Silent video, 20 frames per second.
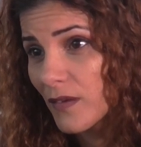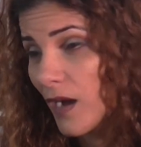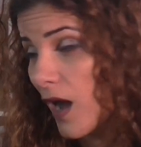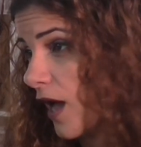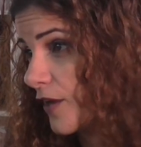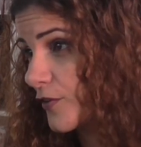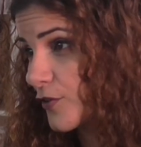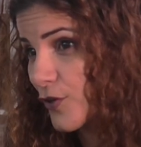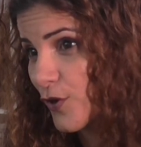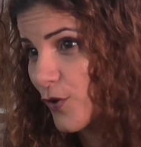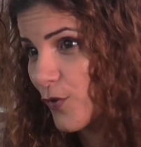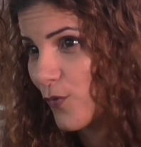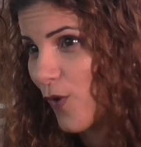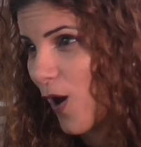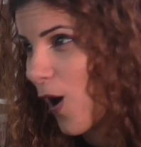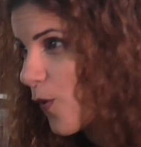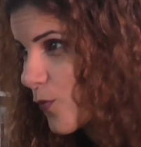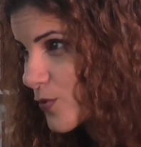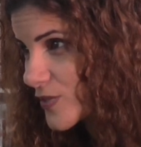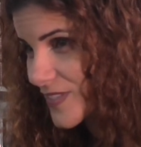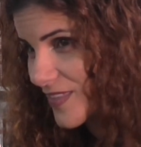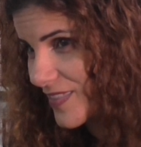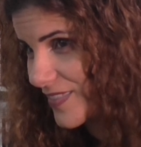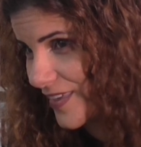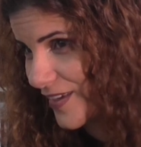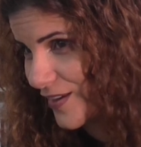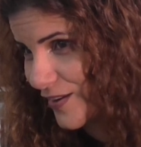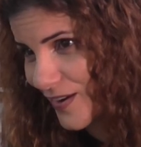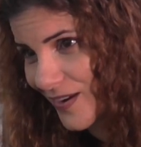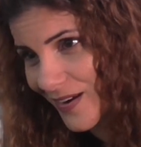I don't know. I wasn't
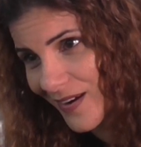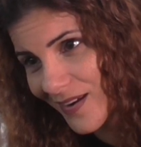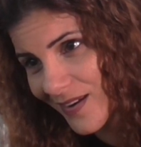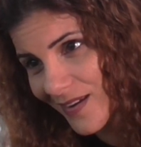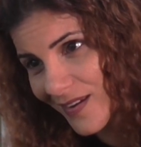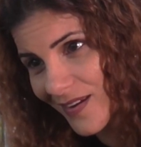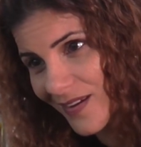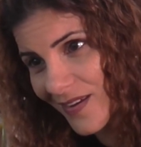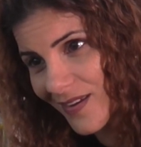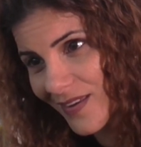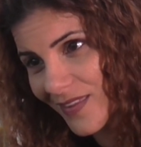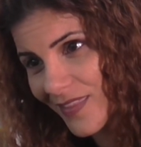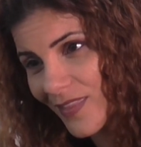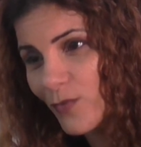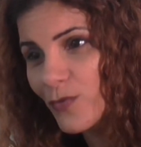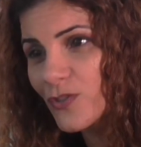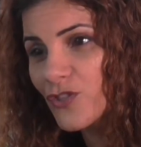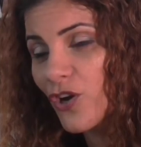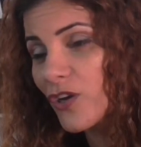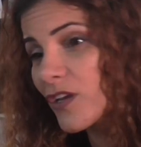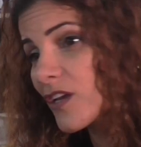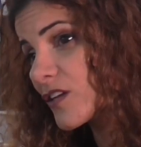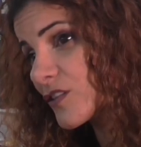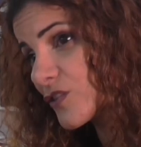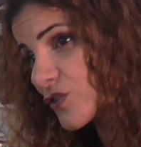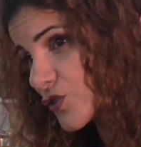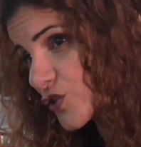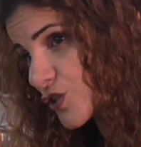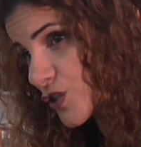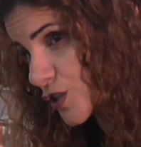there. They were talking
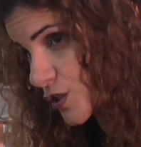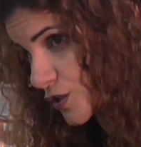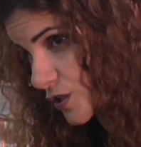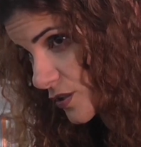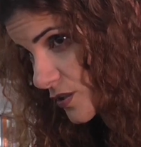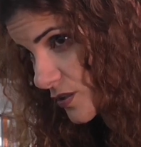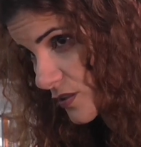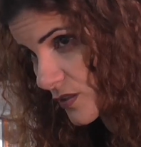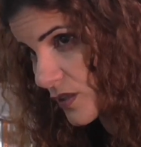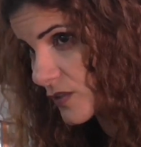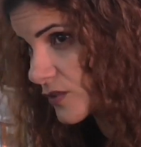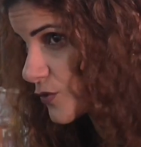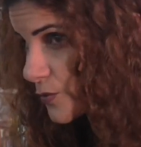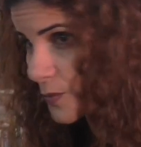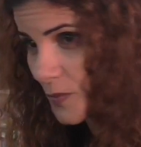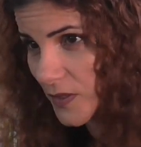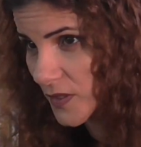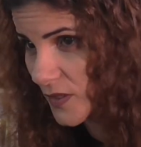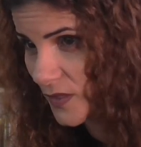to her, not to me.